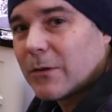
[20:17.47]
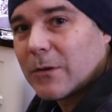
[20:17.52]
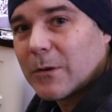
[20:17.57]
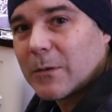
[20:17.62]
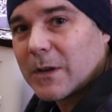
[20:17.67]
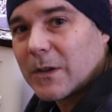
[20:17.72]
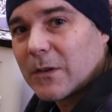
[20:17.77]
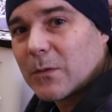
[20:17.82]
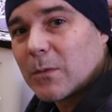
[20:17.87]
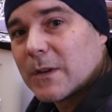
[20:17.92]
do it,
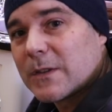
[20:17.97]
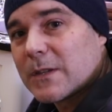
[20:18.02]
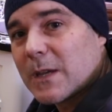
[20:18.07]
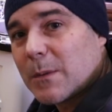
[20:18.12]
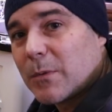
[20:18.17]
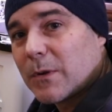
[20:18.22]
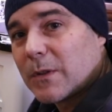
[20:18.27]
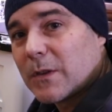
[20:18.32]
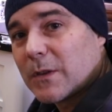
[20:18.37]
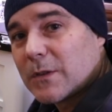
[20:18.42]
because once I
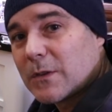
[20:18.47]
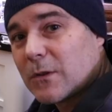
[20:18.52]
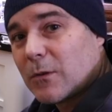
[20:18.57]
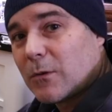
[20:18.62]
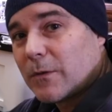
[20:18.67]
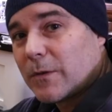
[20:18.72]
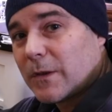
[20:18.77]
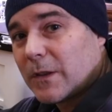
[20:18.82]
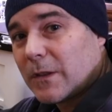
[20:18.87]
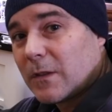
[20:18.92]
put the
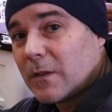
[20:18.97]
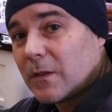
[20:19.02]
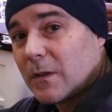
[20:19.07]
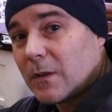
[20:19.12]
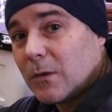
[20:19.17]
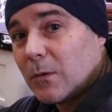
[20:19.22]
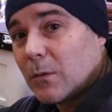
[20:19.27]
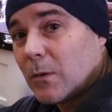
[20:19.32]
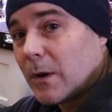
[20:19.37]
stove in, the new